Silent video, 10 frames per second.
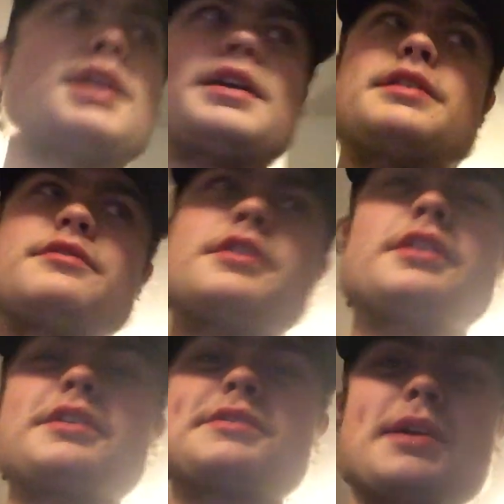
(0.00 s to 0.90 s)
I didn't
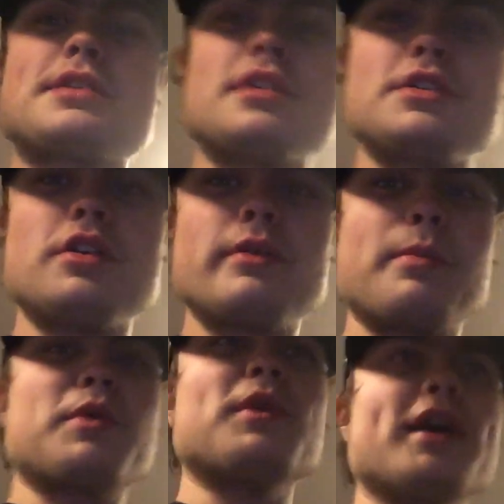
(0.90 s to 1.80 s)
really expect Tobey
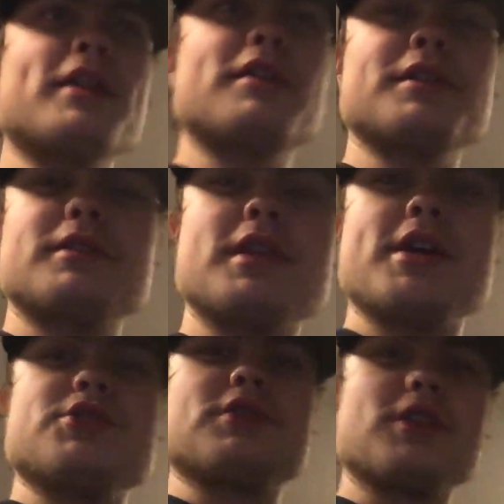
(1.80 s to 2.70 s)
Maguire and
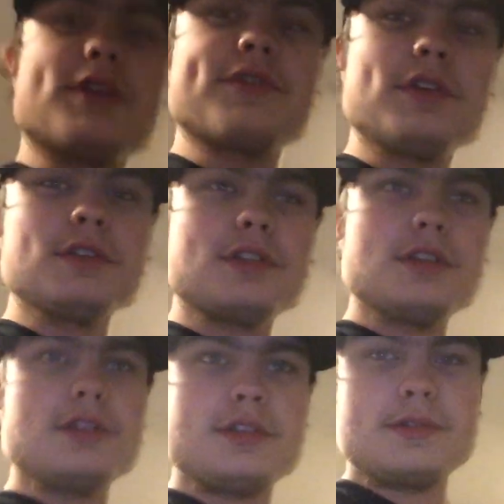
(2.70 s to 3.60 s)
Andrew Garfield
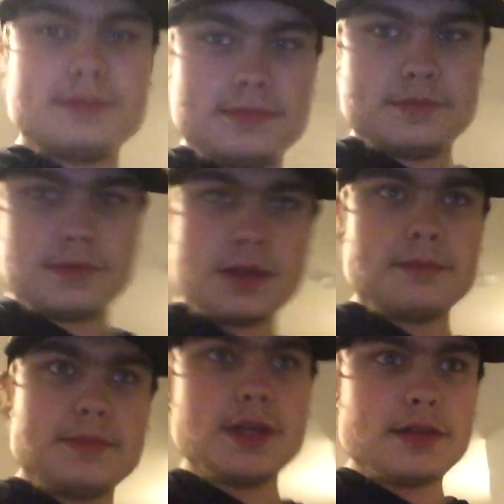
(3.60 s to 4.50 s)
to
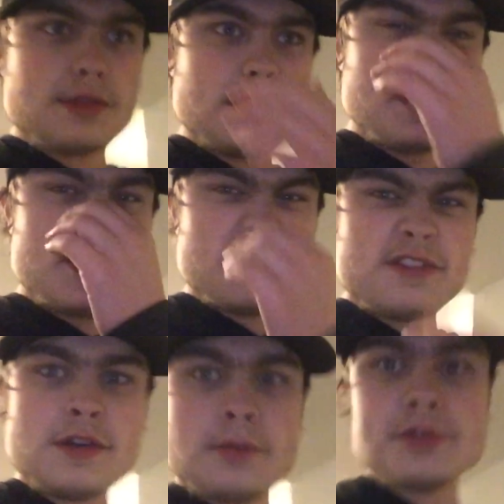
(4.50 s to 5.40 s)
be in the
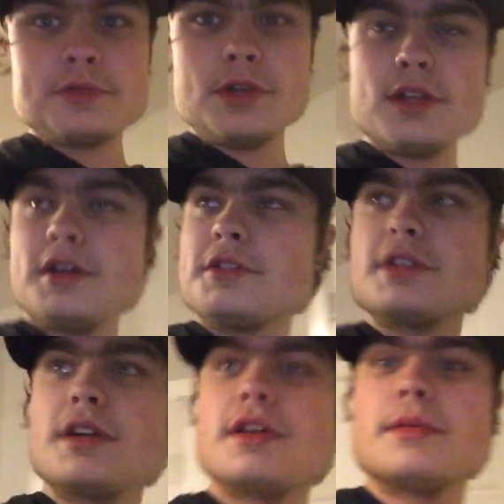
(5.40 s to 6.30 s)
film as well. That
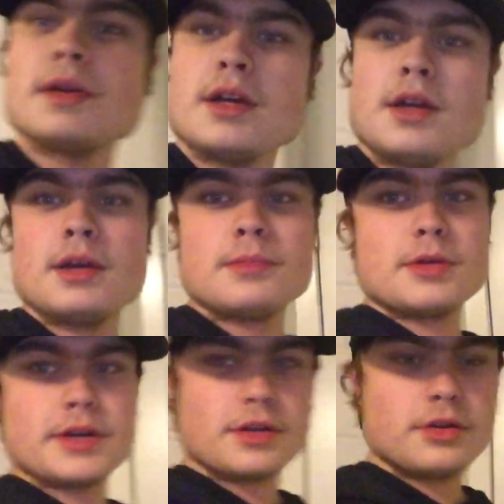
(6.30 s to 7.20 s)
was
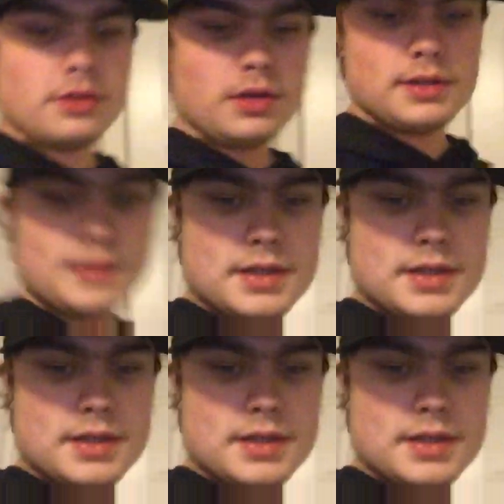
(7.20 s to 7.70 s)
pretty cool.